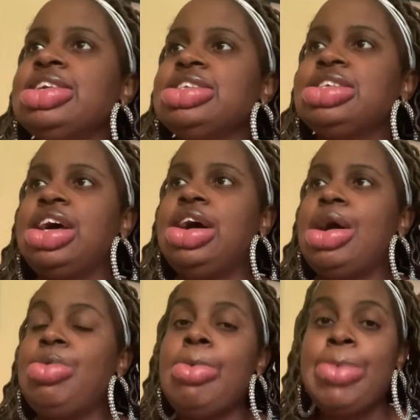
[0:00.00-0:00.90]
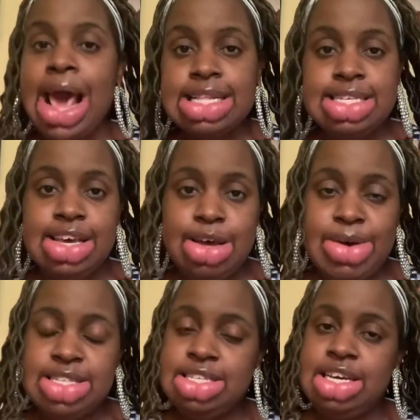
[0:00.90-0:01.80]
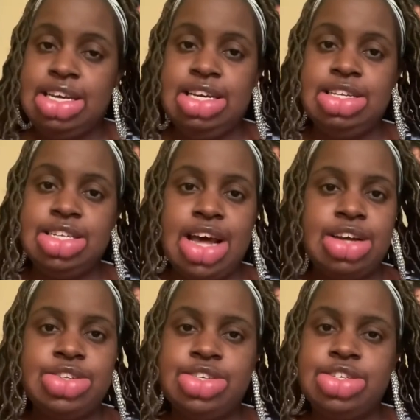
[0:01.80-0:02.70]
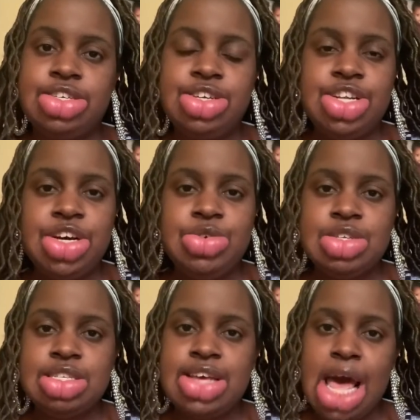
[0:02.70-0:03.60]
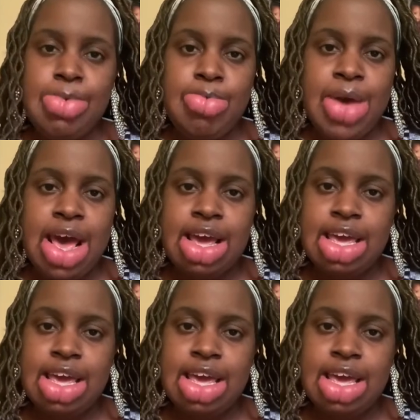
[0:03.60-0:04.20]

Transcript: So I went back to him. I said, doctor, it's coming back.